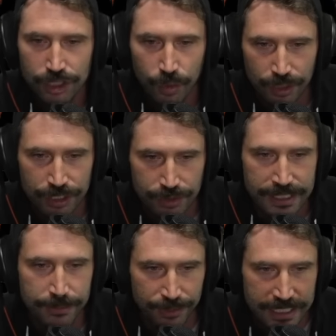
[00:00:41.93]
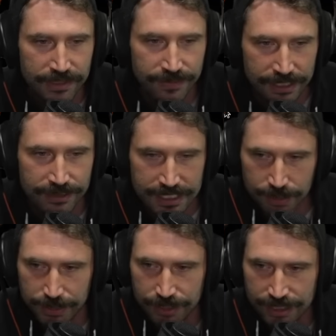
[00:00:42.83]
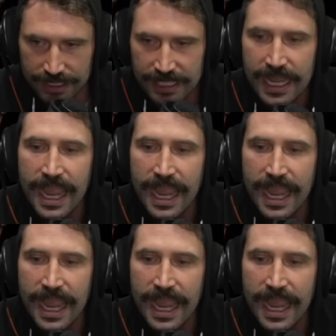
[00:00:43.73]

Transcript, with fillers: toward using pre configured distributions